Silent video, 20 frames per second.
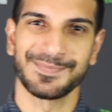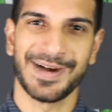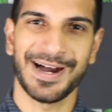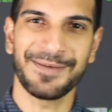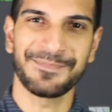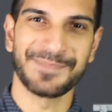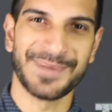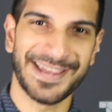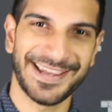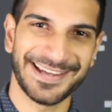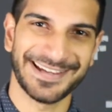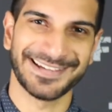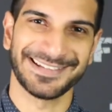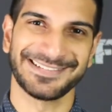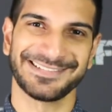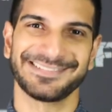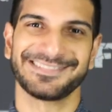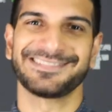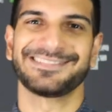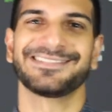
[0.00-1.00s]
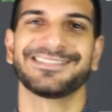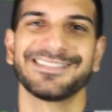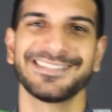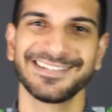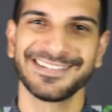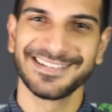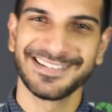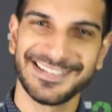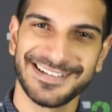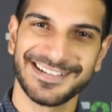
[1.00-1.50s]
My man,
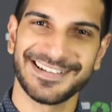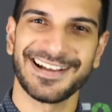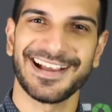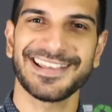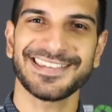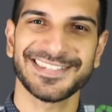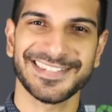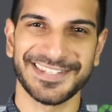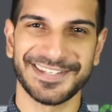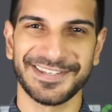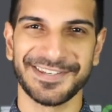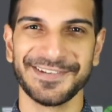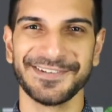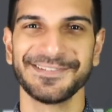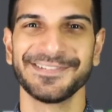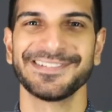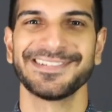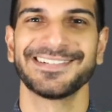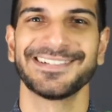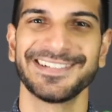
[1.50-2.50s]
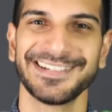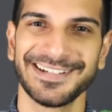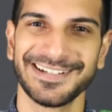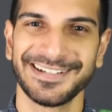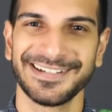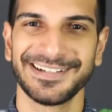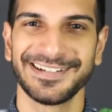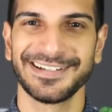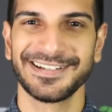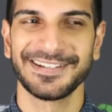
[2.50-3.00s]
I see you.
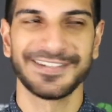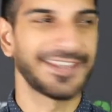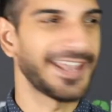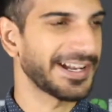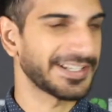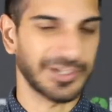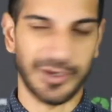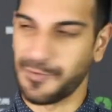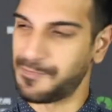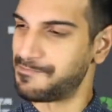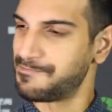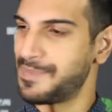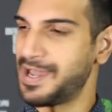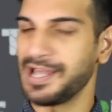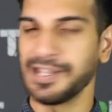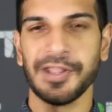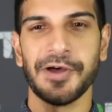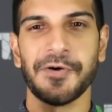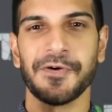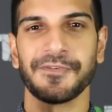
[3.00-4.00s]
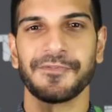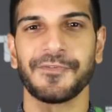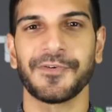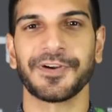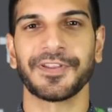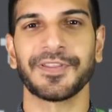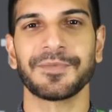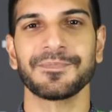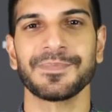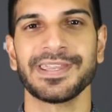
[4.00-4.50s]
You act all mellow in
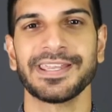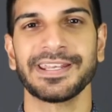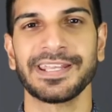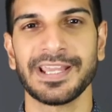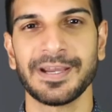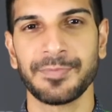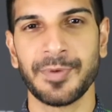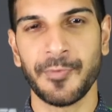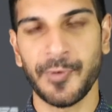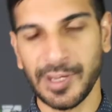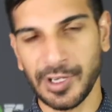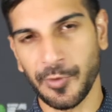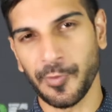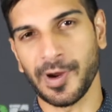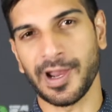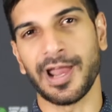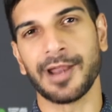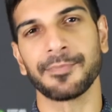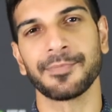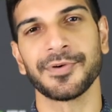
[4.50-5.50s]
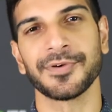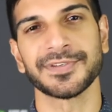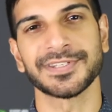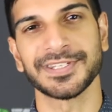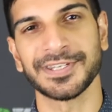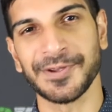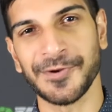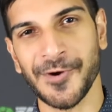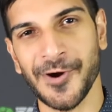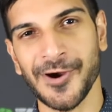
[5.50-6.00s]
front of the media, but we know what kind of
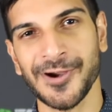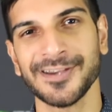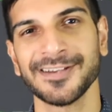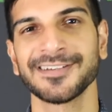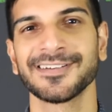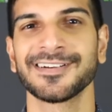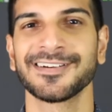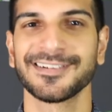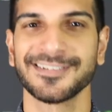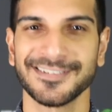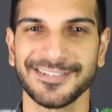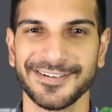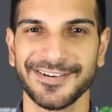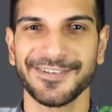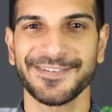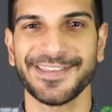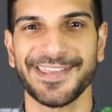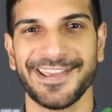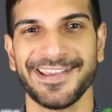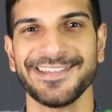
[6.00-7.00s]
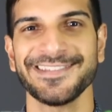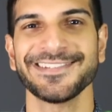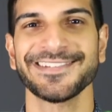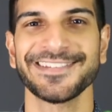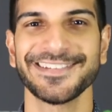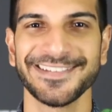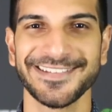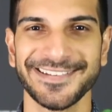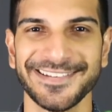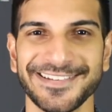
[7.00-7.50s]
person you are. Okay.
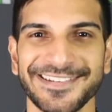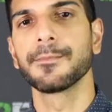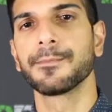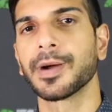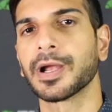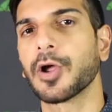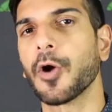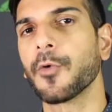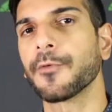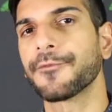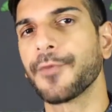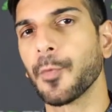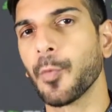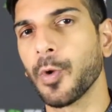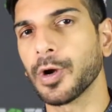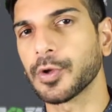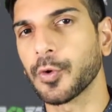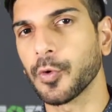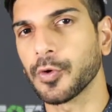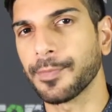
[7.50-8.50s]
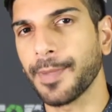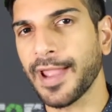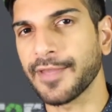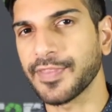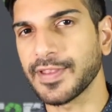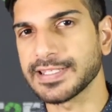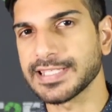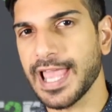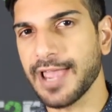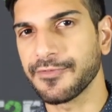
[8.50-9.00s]
But going from one
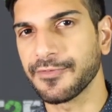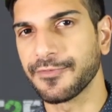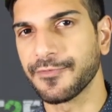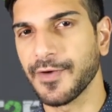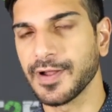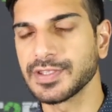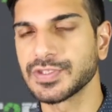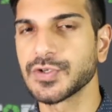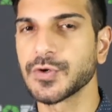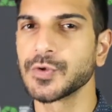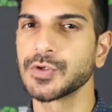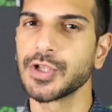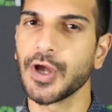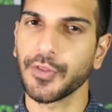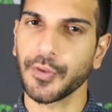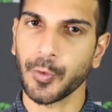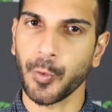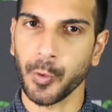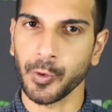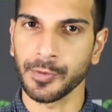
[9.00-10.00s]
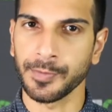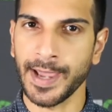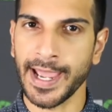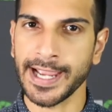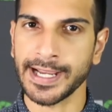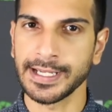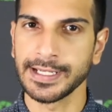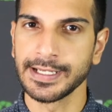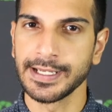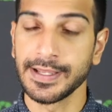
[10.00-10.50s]
quarterback that's having fun to another
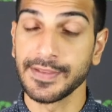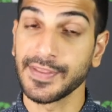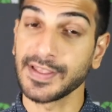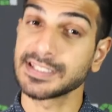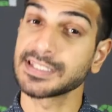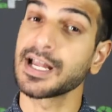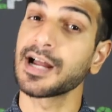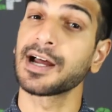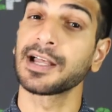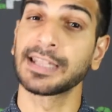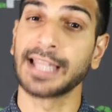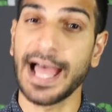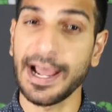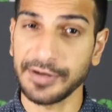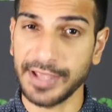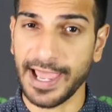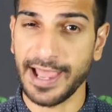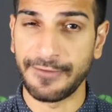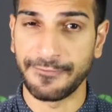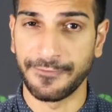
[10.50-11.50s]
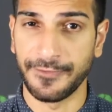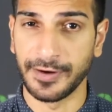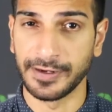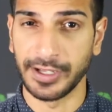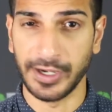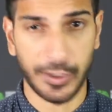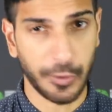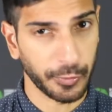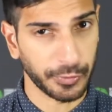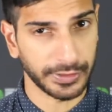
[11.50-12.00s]
quarterback that's not allowed to have fun,
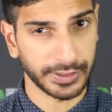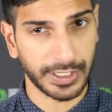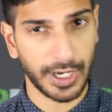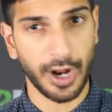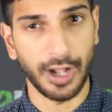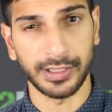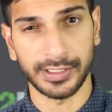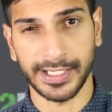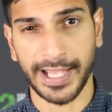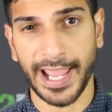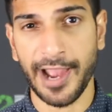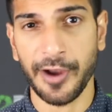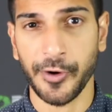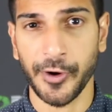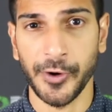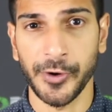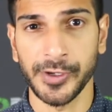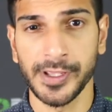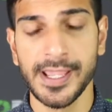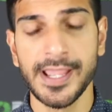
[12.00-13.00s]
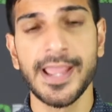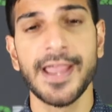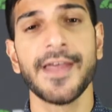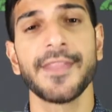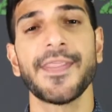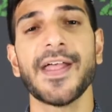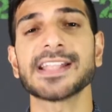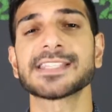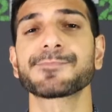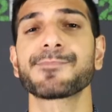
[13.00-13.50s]
according to Colin Cowherd,
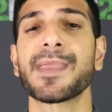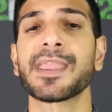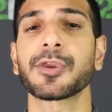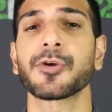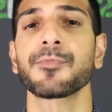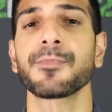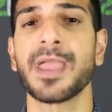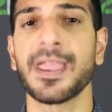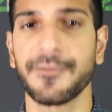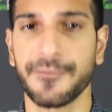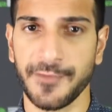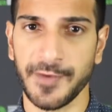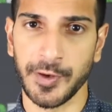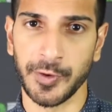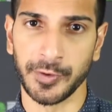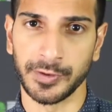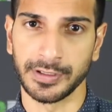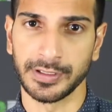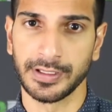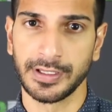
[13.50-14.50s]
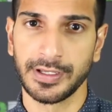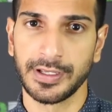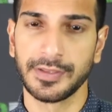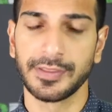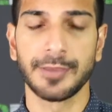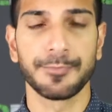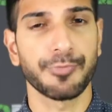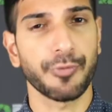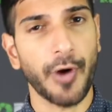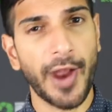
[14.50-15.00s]
that's Baker Mayfield.
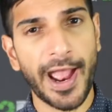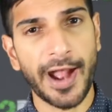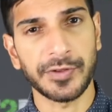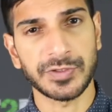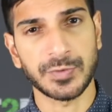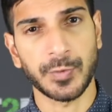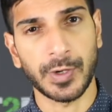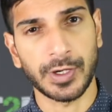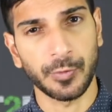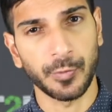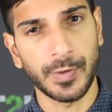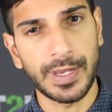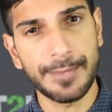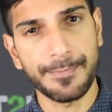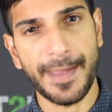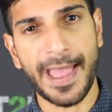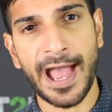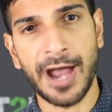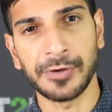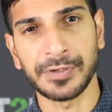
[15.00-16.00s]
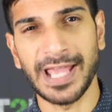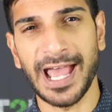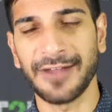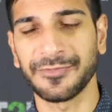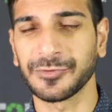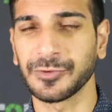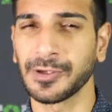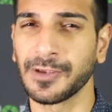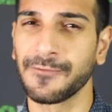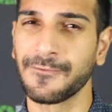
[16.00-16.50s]
The Browns want a rebound
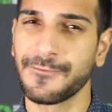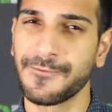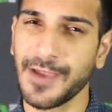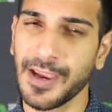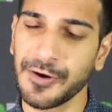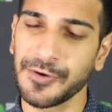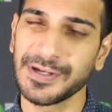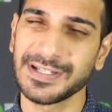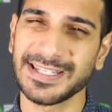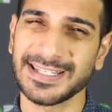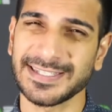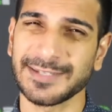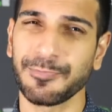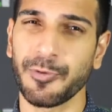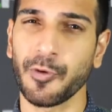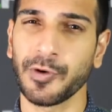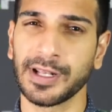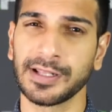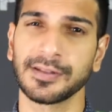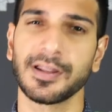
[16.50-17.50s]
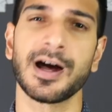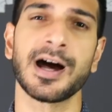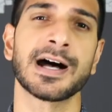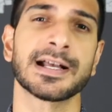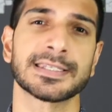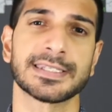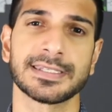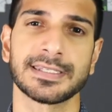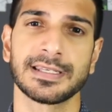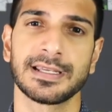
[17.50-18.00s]
after a very disappointing
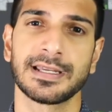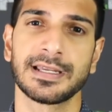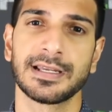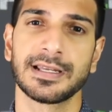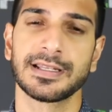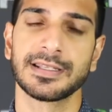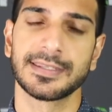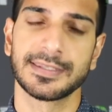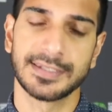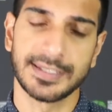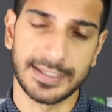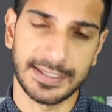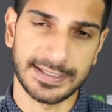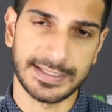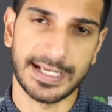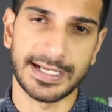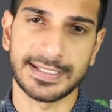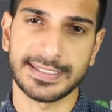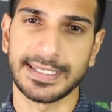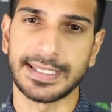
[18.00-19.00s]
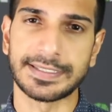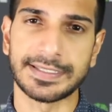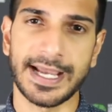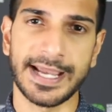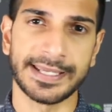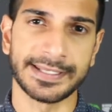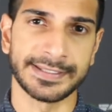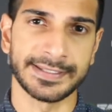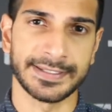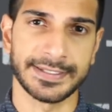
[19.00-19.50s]
loss to the Tennessee
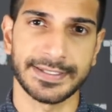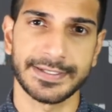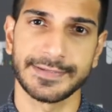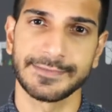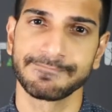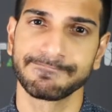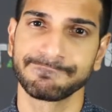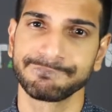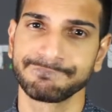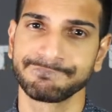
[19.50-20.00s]
Titans.